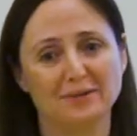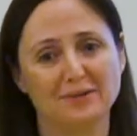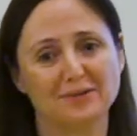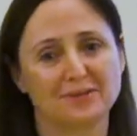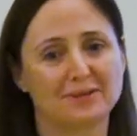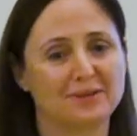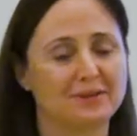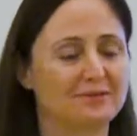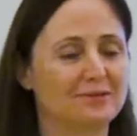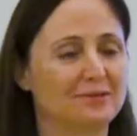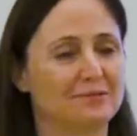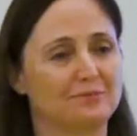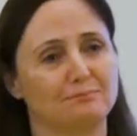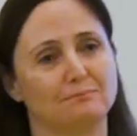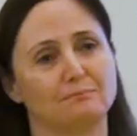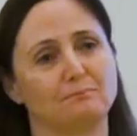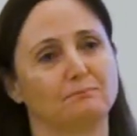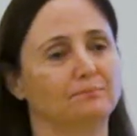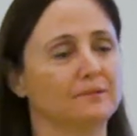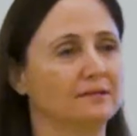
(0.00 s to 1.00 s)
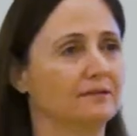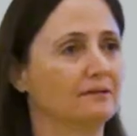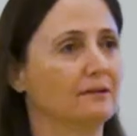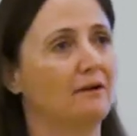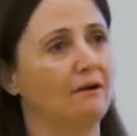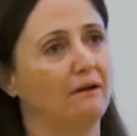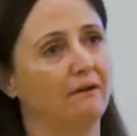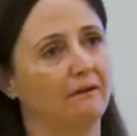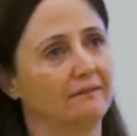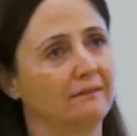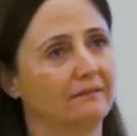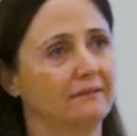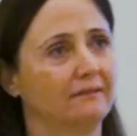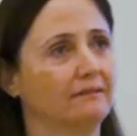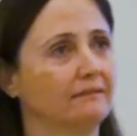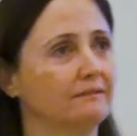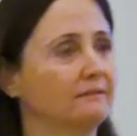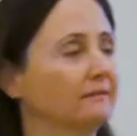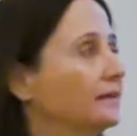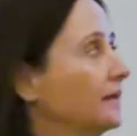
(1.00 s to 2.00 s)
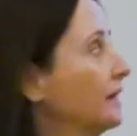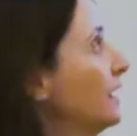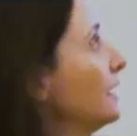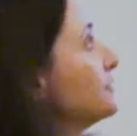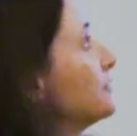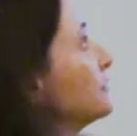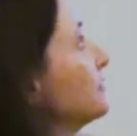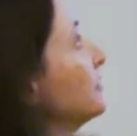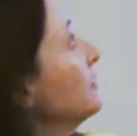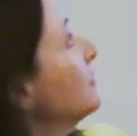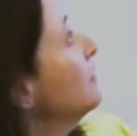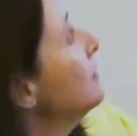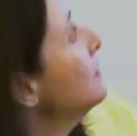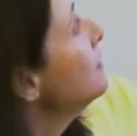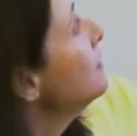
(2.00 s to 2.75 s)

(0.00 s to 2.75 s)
So it's kind of this bizarre connection.